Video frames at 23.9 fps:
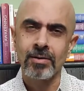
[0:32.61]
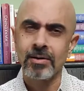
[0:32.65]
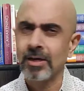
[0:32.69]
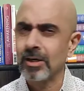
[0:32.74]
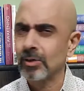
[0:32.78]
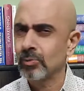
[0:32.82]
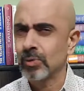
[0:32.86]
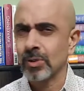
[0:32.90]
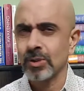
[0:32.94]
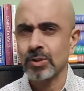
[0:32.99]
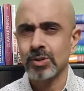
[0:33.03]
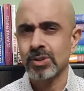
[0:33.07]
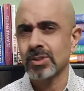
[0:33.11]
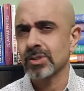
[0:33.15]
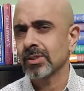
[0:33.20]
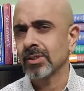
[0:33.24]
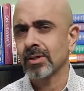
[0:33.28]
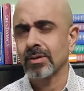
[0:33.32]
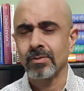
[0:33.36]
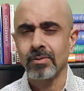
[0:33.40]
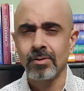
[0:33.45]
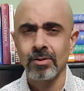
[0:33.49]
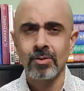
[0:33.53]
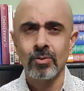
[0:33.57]
It was
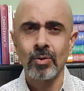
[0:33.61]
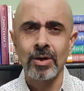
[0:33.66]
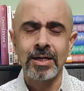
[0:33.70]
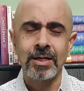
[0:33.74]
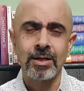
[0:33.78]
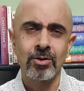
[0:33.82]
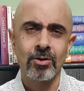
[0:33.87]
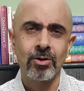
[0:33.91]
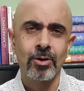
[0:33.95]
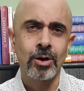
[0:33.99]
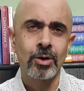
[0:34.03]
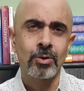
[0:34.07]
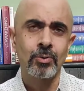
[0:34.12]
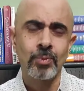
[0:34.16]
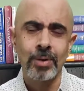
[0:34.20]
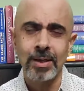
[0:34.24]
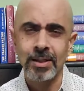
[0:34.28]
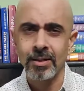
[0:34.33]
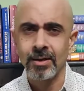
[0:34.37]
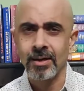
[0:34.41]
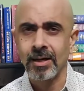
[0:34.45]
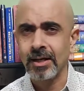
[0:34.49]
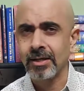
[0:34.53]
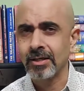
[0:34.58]
quite hot
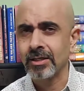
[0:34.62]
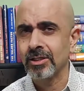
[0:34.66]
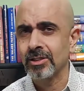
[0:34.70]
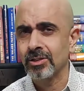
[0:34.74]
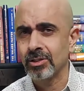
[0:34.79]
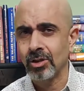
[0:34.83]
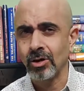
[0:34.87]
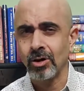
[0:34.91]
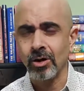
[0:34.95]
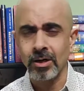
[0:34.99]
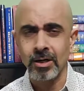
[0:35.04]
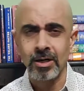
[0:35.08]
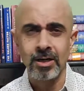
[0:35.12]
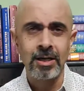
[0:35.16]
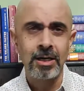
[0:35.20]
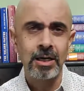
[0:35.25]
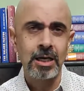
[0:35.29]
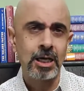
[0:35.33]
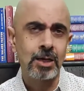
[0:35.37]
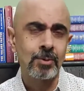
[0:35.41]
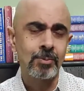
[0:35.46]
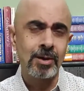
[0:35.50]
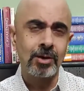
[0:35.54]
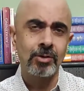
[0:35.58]
weather, and he thought
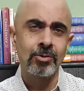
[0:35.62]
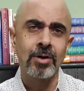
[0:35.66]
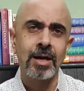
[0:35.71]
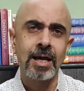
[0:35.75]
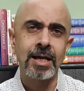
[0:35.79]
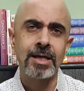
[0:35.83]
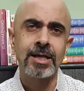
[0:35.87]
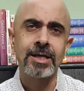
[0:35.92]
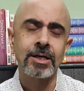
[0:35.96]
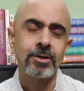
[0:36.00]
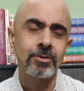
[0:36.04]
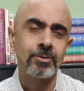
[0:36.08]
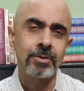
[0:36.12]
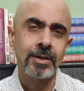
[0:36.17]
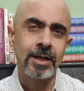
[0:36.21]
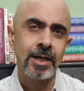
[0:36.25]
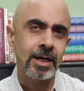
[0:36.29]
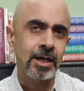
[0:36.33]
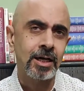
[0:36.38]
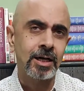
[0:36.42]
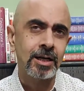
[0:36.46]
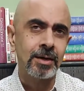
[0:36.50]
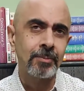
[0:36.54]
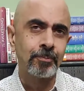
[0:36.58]
it'll be a good idea to take
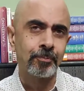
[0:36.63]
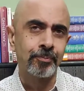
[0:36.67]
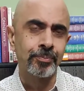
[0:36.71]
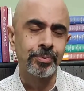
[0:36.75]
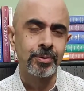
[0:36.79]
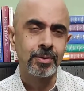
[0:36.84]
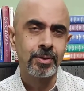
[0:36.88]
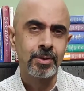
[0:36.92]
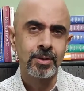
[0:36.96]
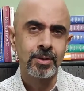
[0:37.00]
a dip.